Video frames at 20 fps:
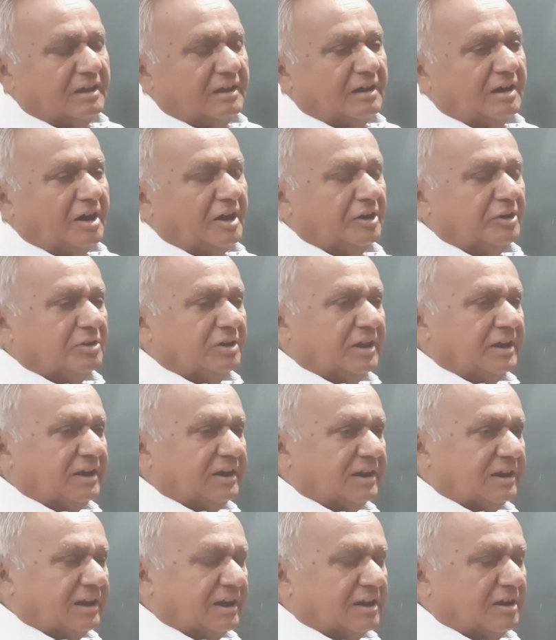or you
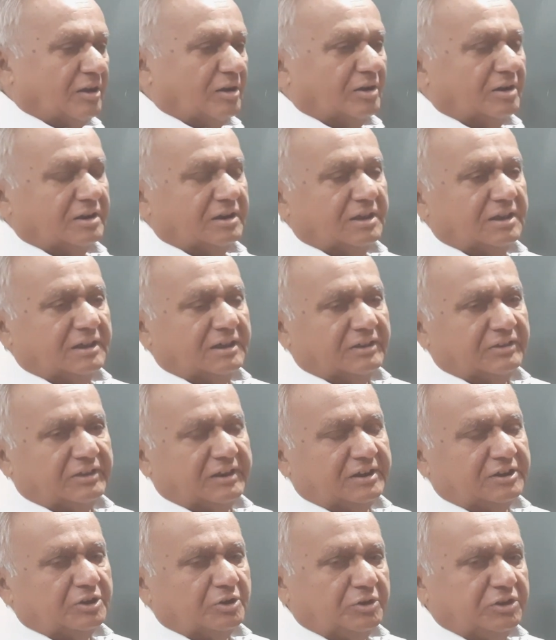can record the
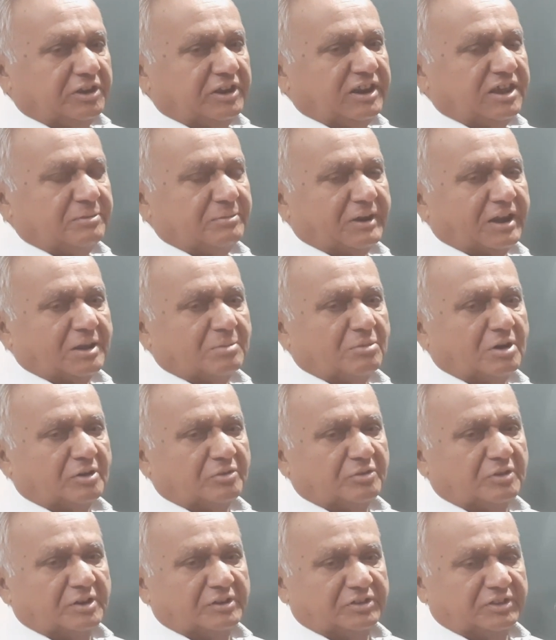deuterium NMR
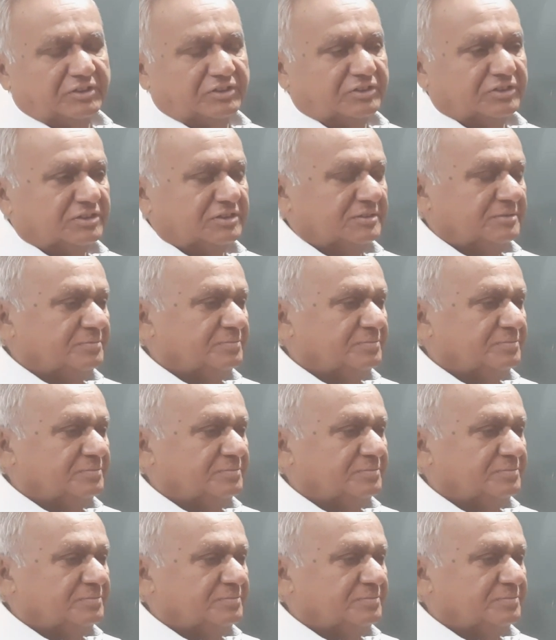for this.